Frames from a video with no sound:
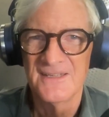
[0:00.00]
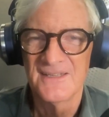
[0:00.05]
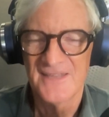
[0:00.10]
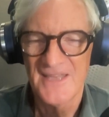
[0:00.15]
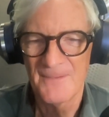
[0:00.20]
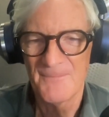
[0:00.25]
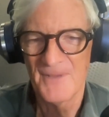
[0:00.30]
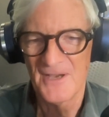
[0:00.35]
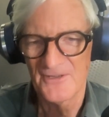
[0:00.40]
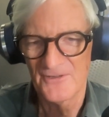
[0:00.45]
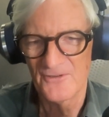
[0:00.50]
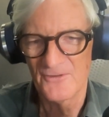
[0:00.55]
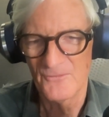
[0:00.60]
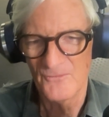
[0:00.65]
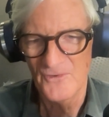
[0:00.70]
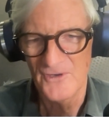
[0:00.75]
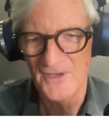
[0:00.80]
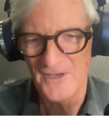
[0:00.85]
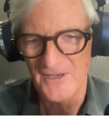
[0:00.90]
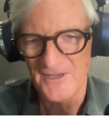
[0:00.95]
that might not
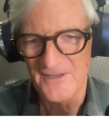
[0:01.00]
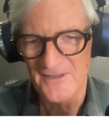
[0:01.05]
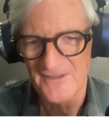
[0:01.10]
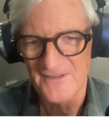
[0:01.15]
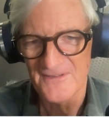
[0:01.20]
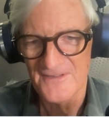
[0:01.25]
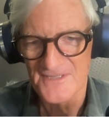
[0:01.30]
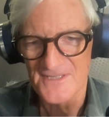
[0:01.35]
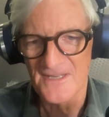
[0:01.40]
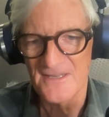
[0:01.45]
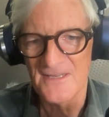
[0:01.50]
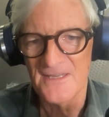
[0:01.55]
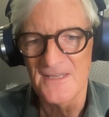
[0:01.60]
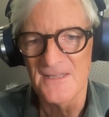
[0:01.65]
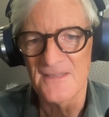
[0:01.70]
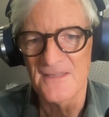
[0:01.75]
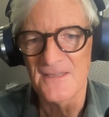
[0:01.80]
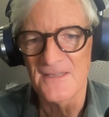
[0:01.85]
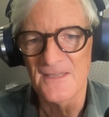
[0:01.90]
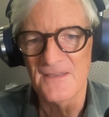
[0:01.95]
work. So
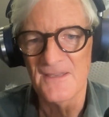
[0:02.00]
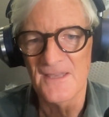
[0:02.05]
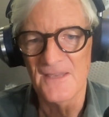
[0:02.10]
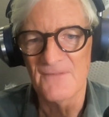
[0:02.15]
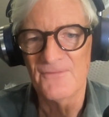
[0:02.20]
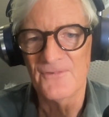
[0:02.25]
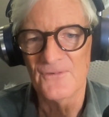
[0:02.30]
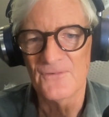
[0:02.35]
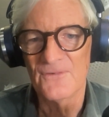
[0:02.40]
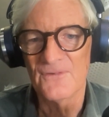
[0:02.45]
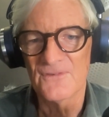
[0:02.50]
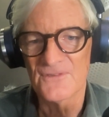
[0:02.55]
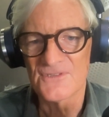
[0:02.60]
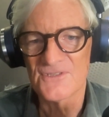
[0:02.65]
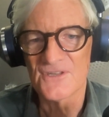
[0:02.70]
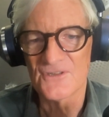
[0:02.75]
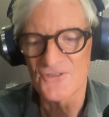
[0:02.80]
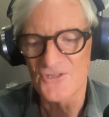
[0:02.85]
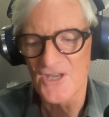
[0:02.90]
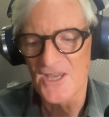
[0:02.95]
if you
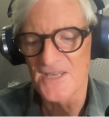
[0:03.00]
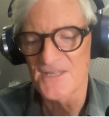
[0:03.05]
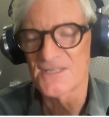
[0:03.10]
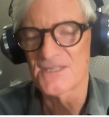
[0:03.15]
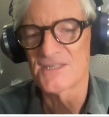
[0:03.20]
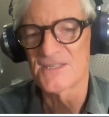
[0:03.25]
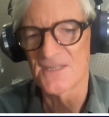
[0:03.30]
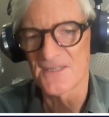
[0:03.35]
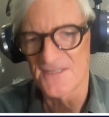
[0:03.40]
suggest